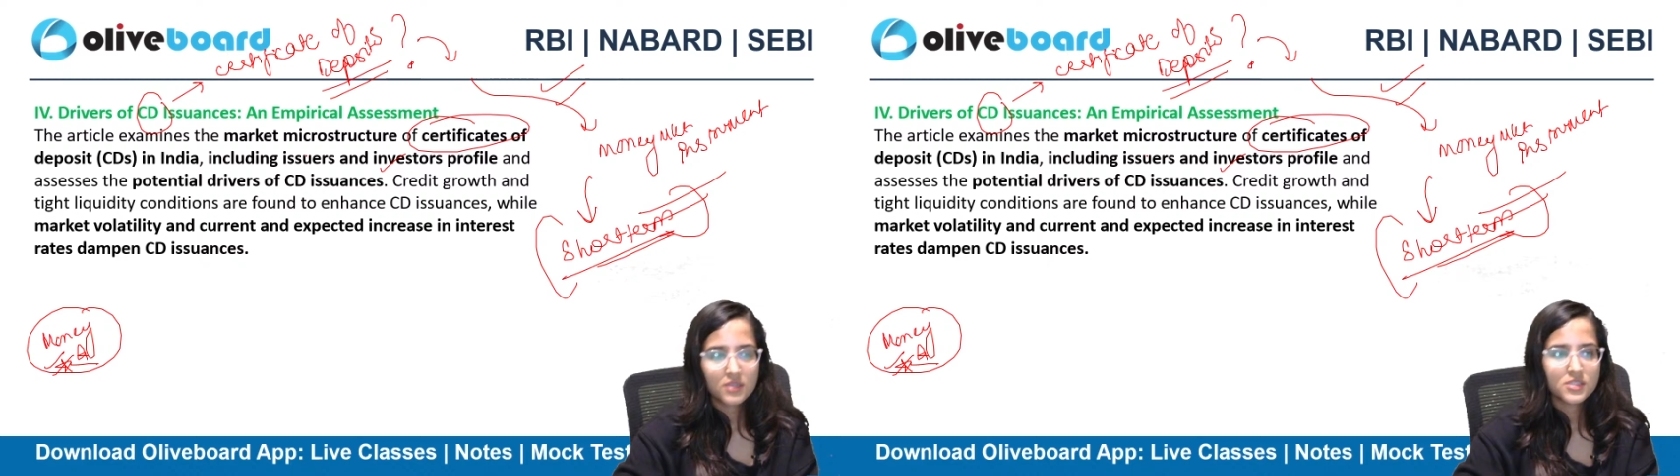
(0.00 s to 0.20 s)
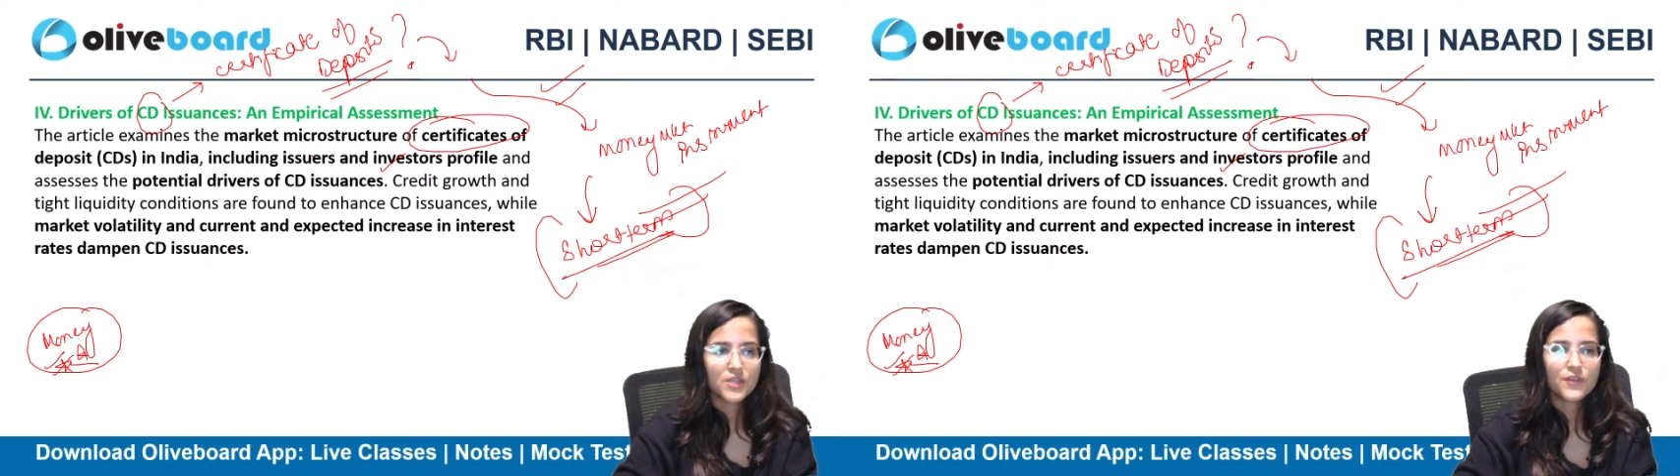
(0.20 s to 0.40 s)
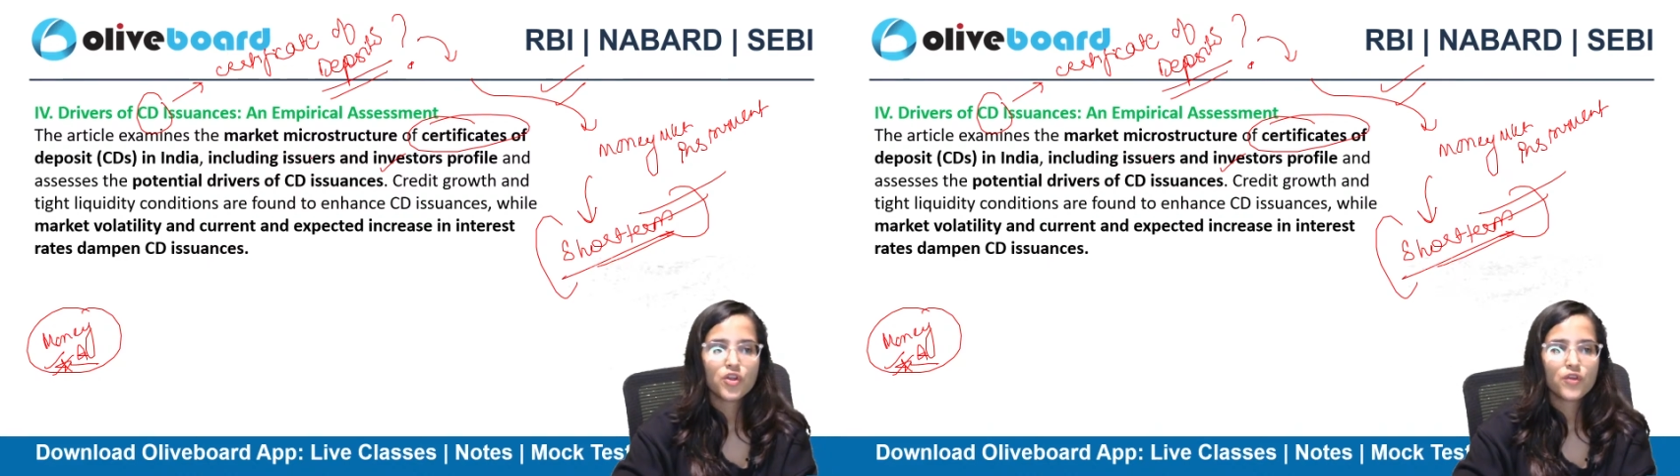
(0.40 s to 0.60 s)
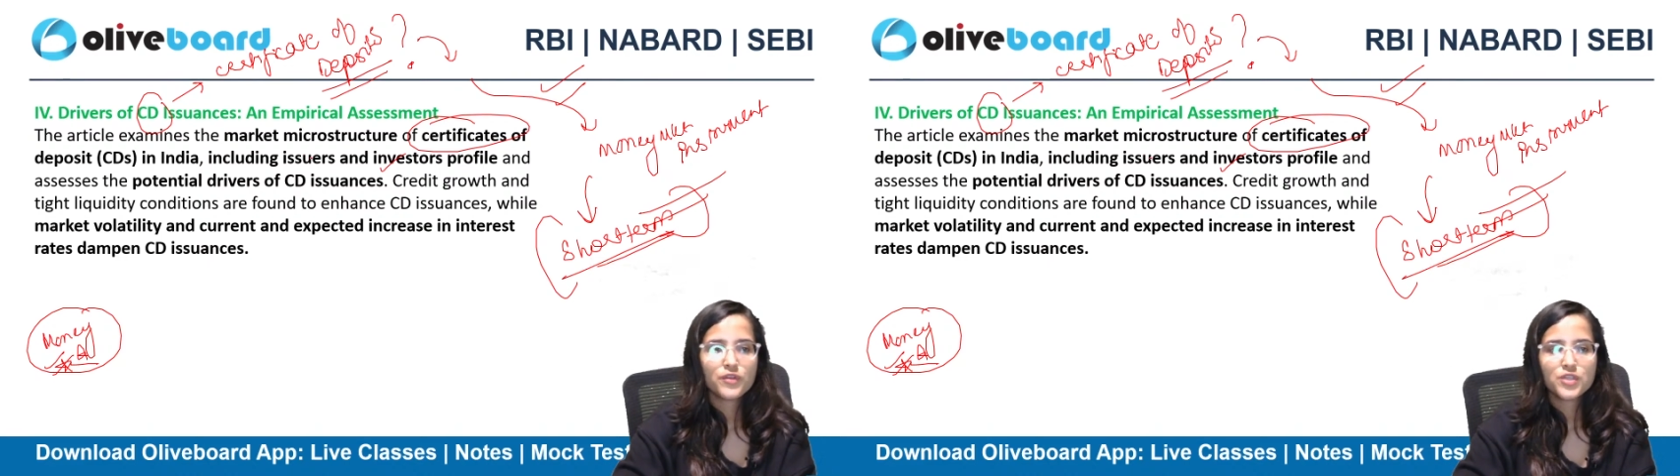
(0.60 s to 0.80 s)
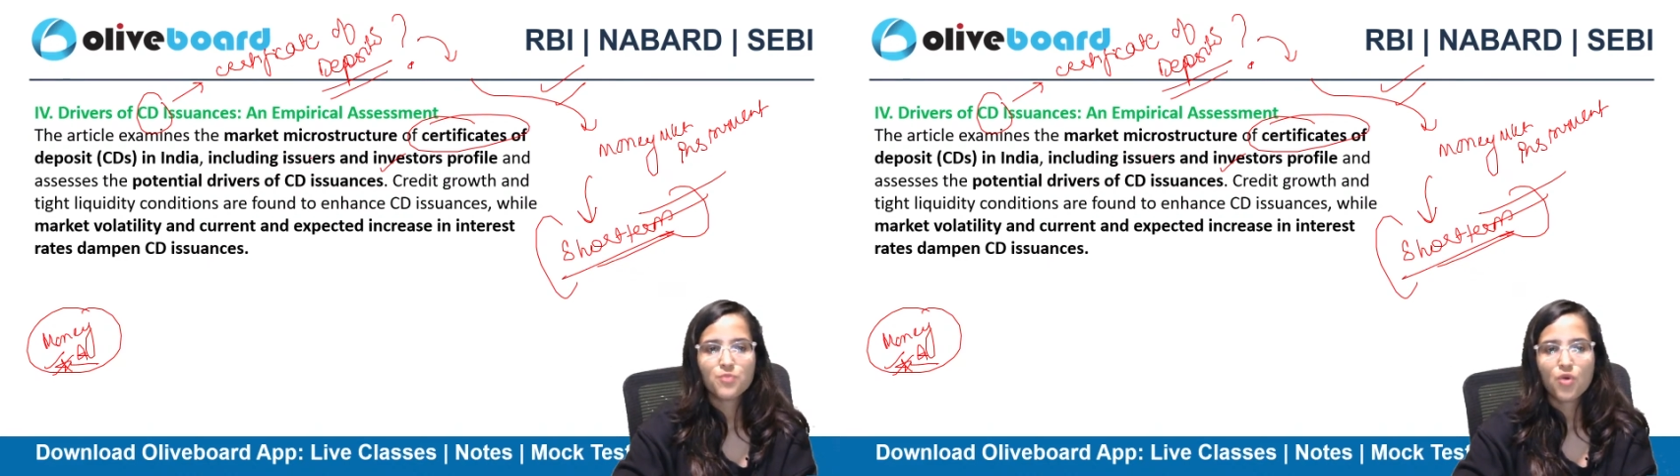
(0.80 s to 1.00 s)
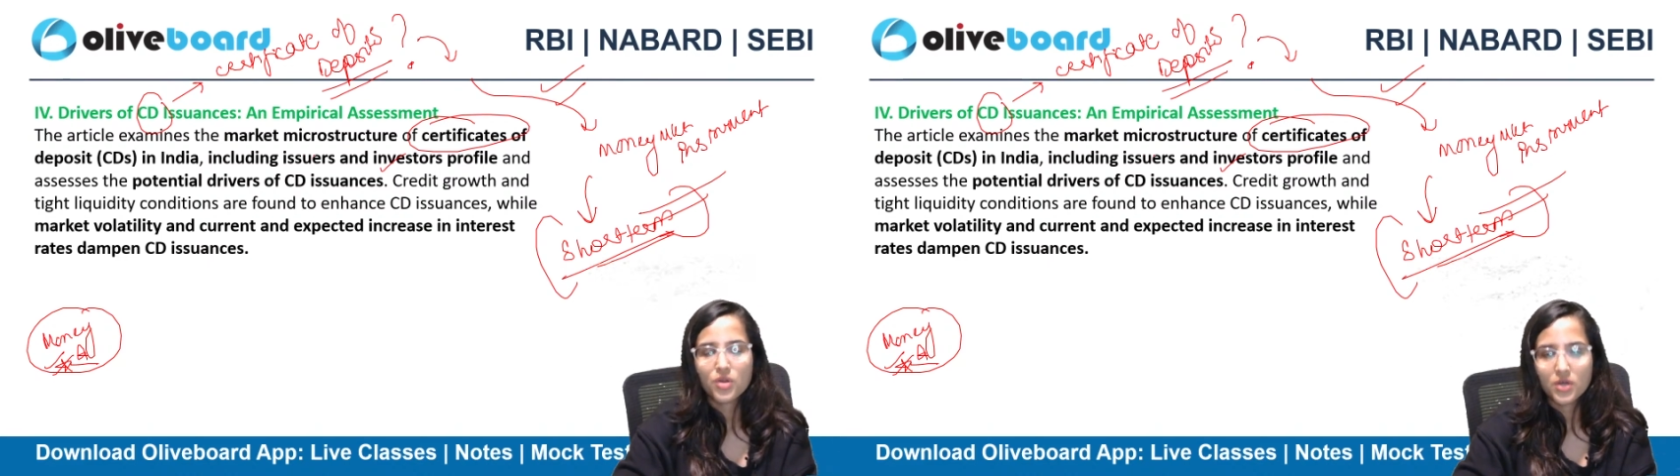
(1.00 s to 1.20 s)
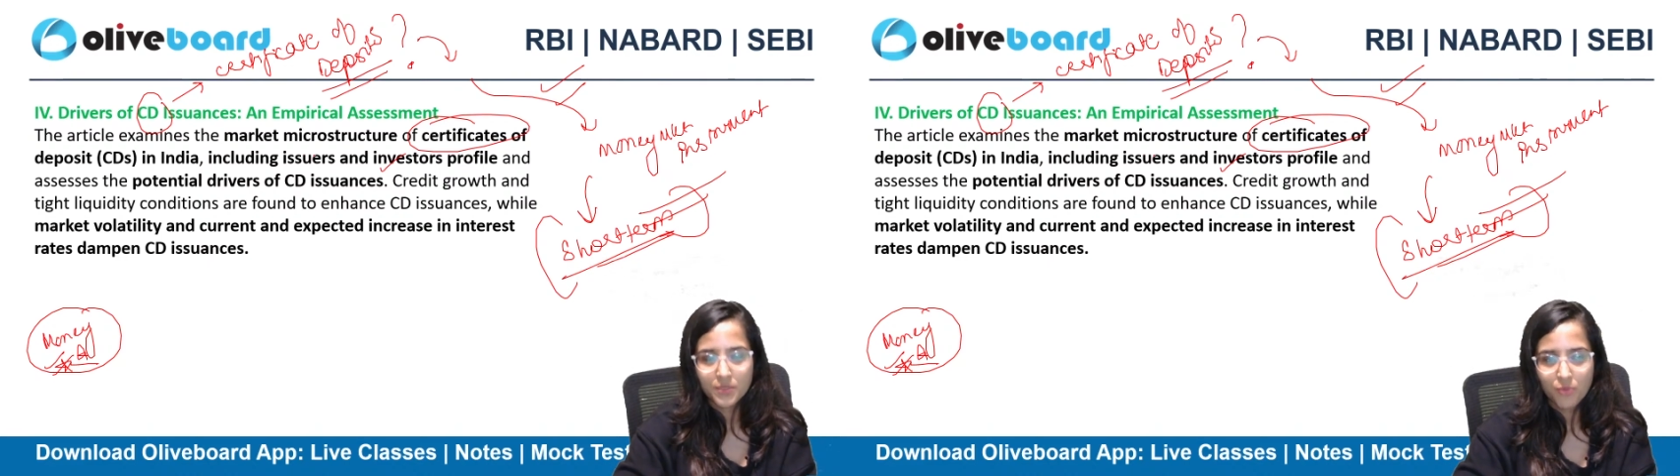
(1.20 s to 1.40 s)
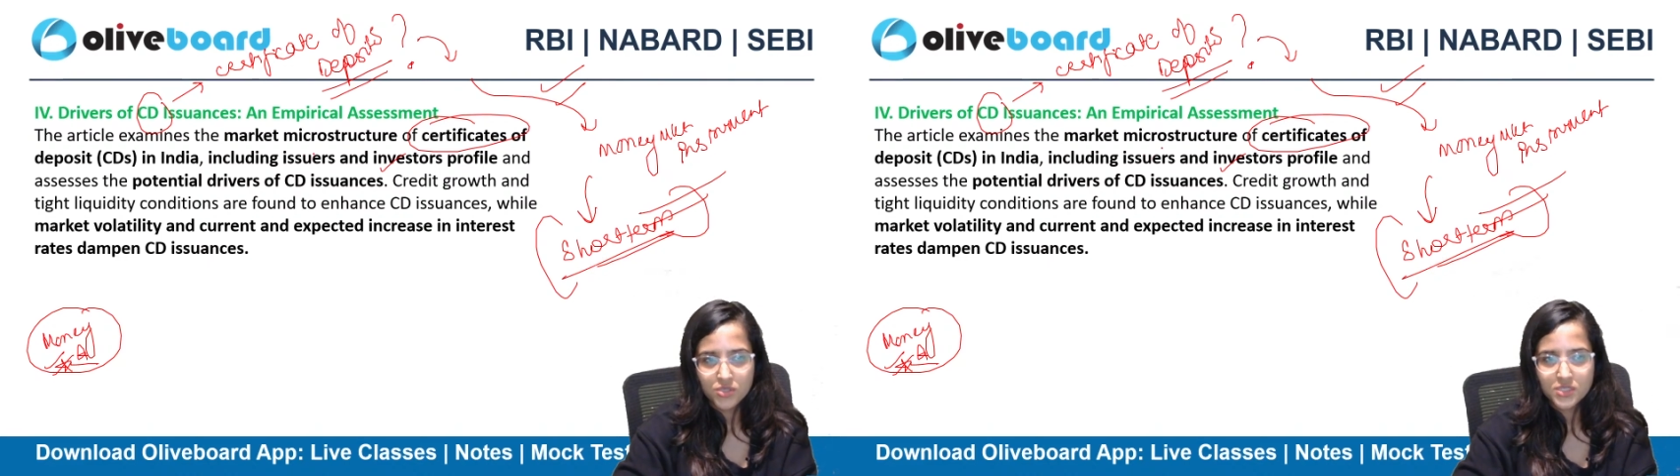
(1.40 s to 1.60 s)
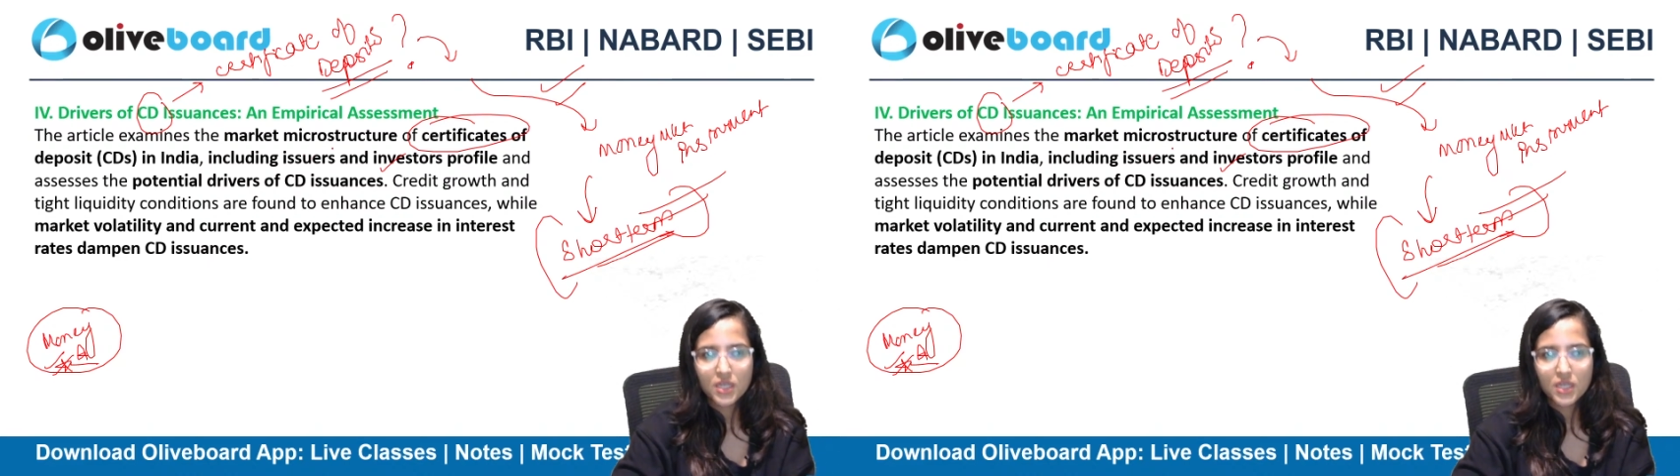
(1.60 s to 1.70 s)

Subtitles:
certificate of deposit,